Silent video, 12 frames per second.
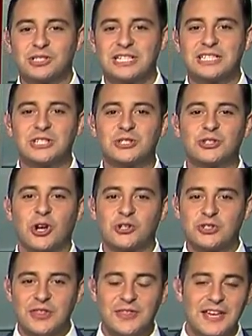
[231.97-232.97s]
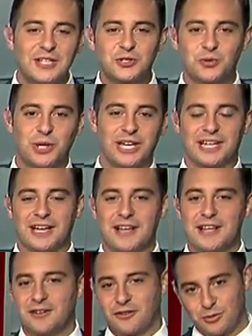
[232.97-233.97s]
season starts this week.
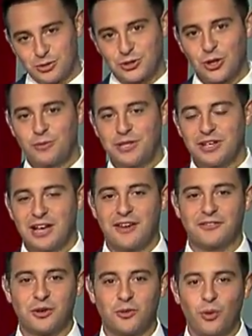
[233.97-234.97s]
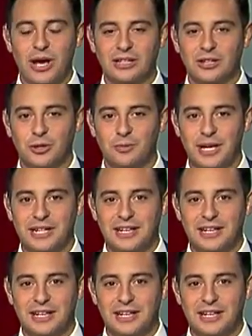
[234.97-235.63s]
For Muskogee, they'll have to wait a little bit.